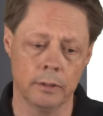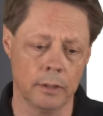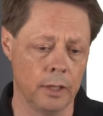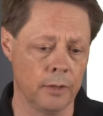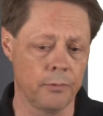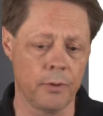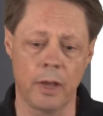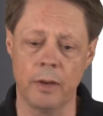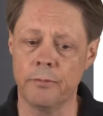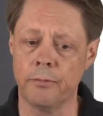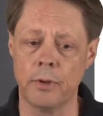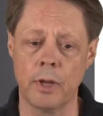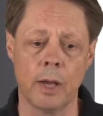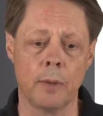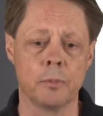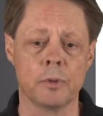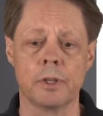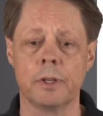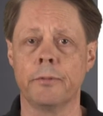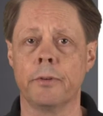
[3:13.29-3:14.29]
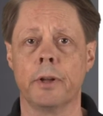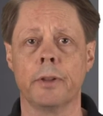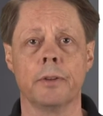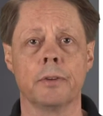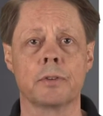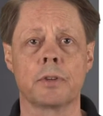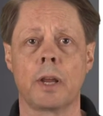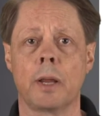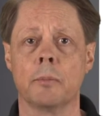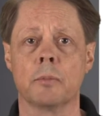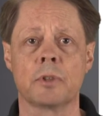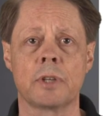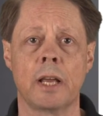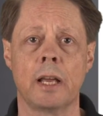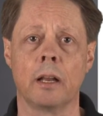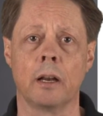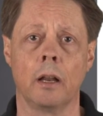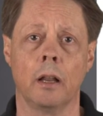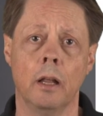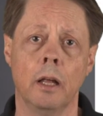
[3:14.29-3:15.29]
If 8 VMs live on the same
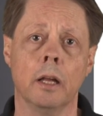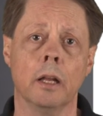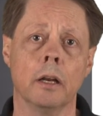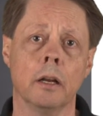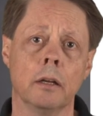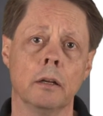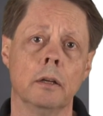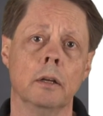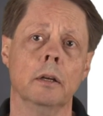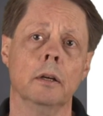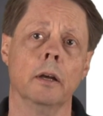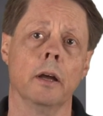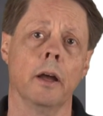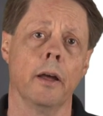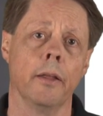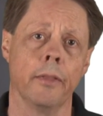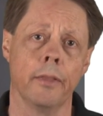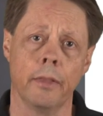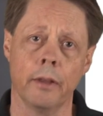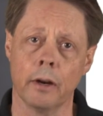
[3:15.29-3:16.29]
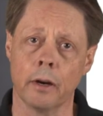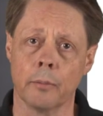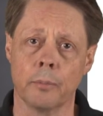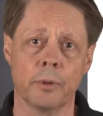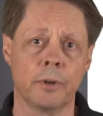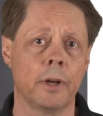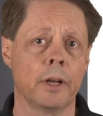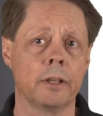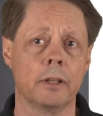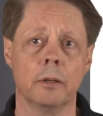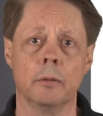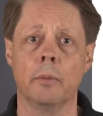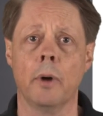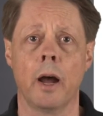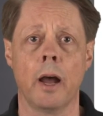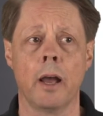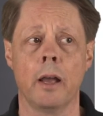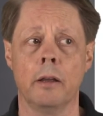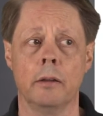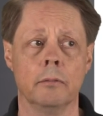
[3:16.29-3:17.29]
SAN LUN, and they're protected
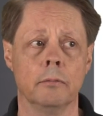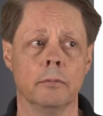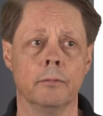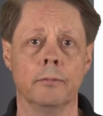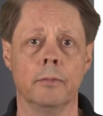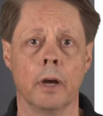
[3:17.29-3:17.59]
by